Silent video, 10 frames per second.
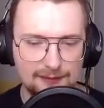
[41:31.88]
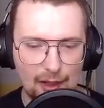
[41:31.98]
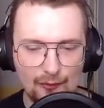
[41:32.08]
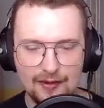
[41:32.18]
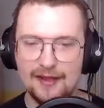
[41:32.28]
I
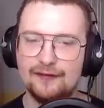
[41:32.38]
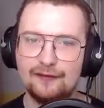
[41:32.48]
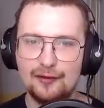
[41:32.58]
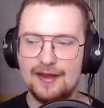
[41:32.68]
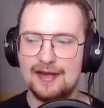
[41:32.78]
want to, like,
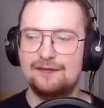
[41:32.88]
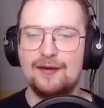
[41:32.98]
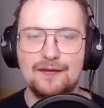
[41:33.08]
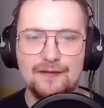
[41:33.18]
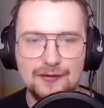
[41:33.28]
throw that in
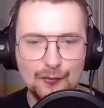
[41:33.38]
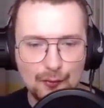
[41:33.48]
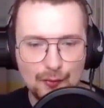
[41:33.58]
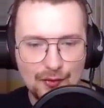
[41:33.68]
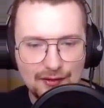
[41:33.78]
front of a
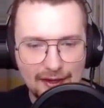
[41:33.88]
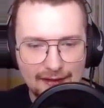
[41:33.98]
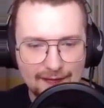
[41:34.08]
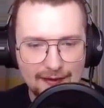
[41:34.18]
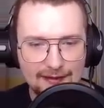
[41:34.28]
door,
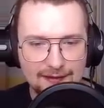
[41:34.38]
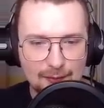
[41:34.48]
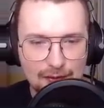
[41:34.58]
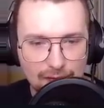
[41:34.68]
and then, like, someone